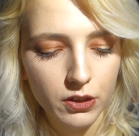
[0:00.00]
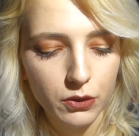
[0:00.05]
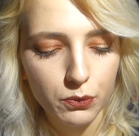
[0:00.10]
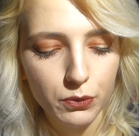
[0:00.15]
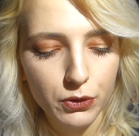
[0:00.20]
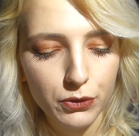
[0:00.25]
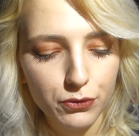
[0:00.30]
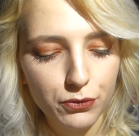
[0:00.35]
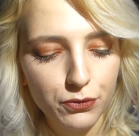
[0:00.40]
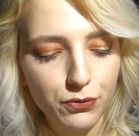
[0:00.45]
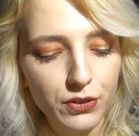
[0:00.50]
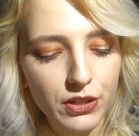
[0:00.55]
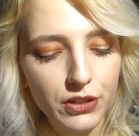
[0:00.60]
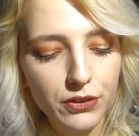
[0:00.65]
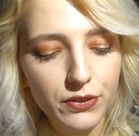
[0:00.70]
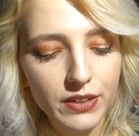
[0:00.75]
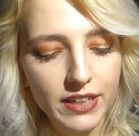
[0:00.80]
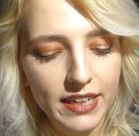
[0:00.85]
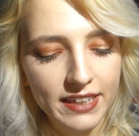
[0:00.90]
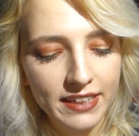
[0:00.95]
We
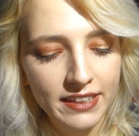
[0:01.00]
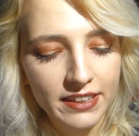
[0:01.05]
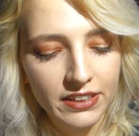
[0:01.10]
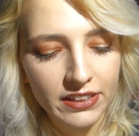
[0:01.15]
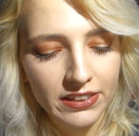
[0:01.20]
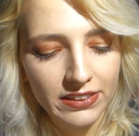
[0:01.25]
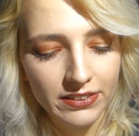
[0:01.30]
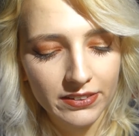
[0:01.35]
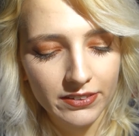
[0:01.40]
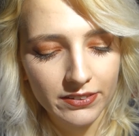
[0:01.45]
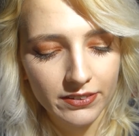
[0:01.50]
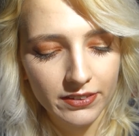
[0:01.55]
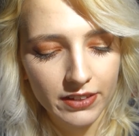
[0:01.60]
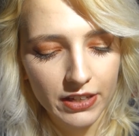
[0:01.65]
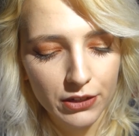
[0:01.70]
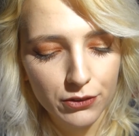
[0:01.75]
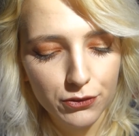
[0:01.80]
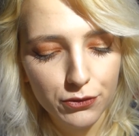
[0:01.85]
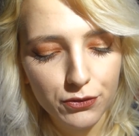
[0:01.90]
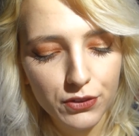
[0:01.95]
fear getting ill,
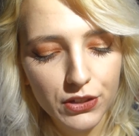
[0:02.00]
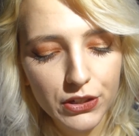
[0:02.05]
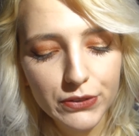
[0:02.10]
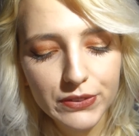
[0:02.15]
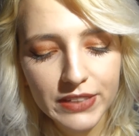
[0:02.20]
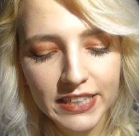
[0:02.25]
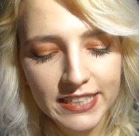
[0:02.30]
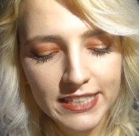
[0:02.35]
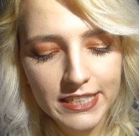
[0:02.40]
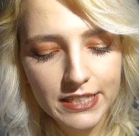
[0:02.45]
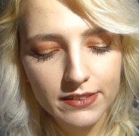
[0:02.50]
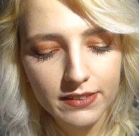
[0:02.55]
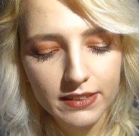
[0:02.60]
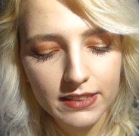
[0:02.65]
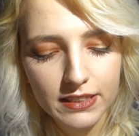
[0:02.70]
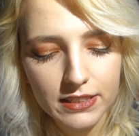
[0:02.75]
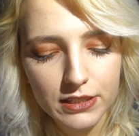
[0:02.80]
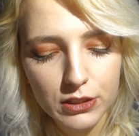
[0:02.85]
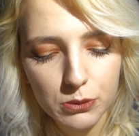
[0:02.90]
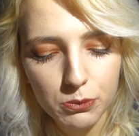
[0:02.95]
and fear tends to
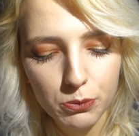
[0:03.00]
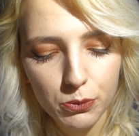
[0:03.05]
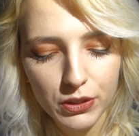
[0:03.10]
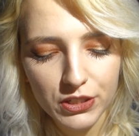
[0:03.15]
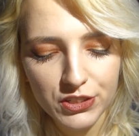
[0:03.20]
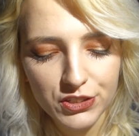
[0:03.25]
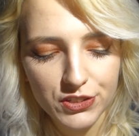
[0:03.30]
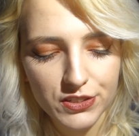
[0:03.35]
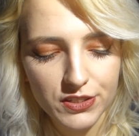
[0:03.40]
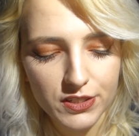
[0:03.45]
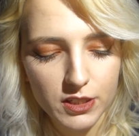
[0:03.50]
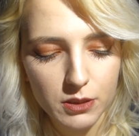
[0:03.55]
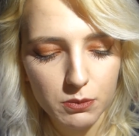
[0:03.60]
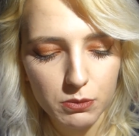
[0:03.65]
lead to prejudice